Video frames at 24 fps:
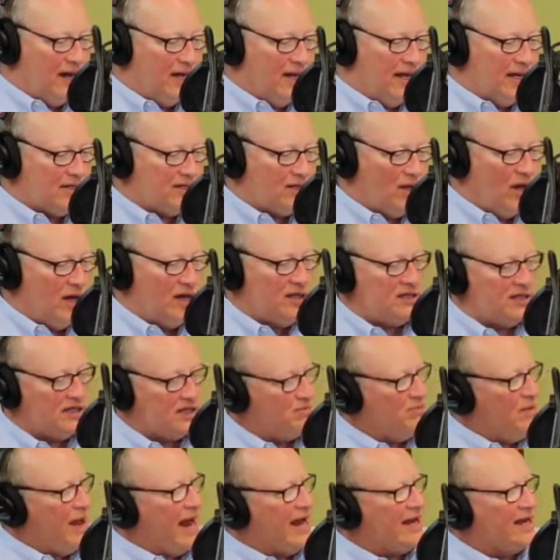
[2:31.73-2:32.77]
has lost its
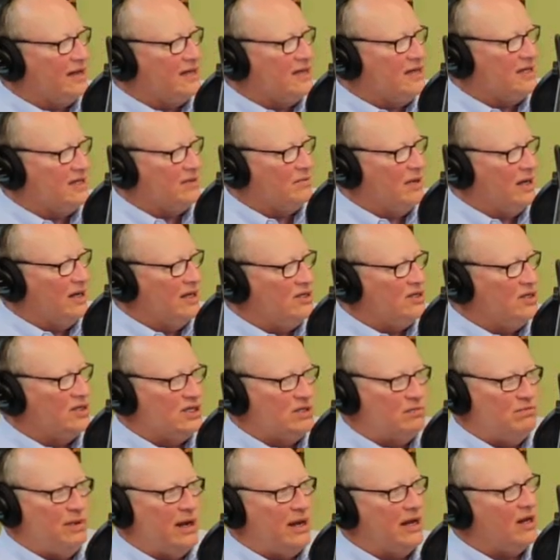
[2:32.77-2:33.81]
magnetism, and it's just
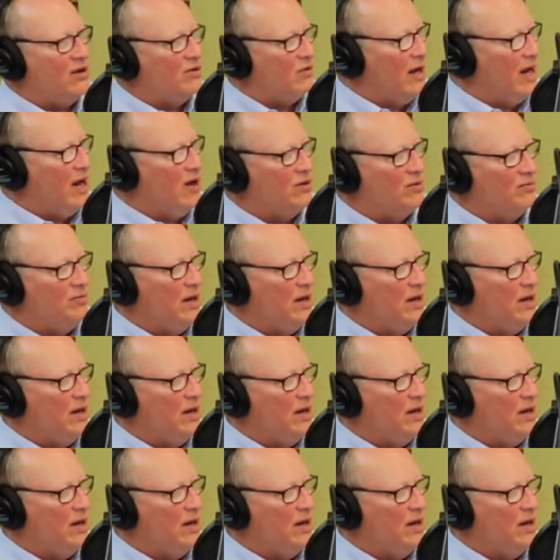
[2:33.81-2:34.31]
spinning around.